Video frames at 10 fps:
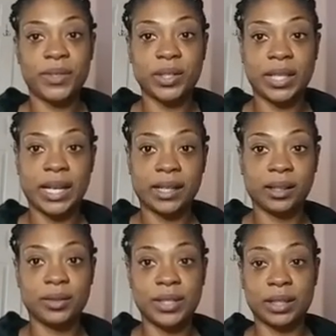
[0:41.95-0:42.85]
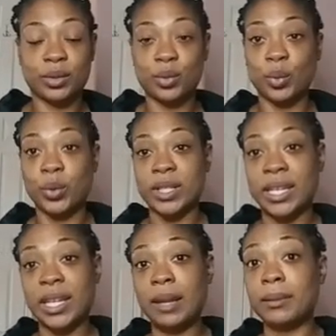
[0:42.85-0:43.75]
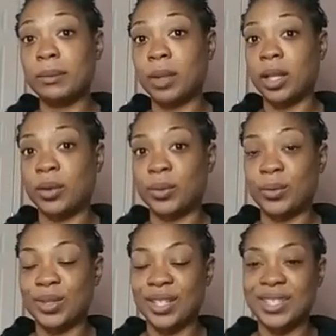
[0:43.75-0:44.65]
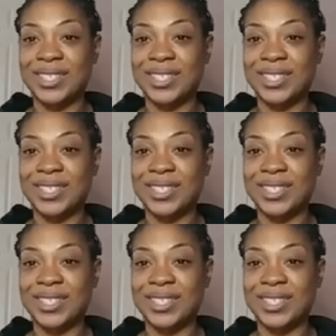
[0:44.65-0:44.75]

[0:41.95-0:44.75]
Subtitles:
so that I can close out those doors and keep them closed